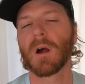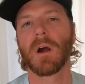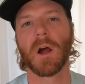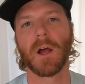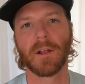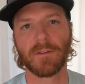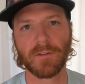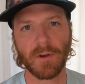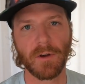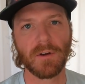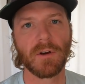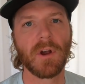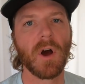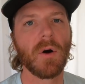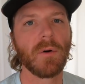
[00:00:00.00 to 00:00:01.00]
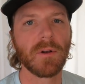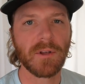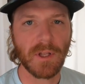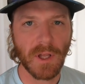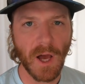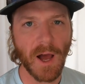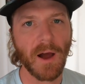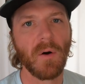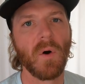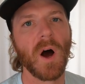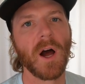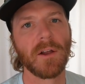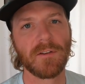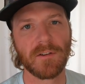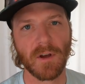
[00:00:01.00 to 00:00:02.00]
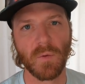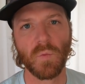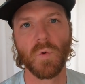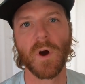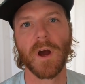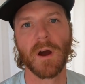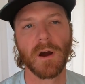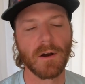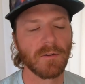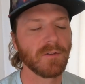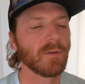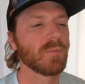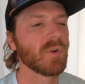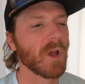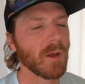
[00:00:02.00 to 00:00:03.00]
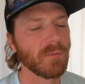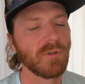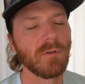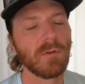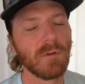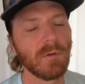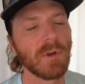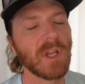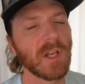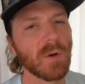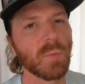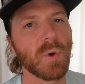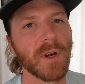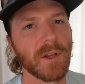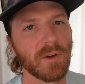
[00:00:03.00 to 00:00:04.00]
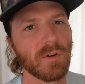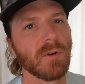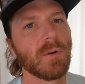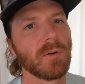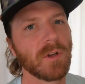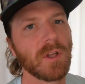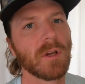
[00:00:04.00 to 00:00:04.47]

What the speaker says: All right, so you're going DIY somewhere. Sometimes you do need to bring your own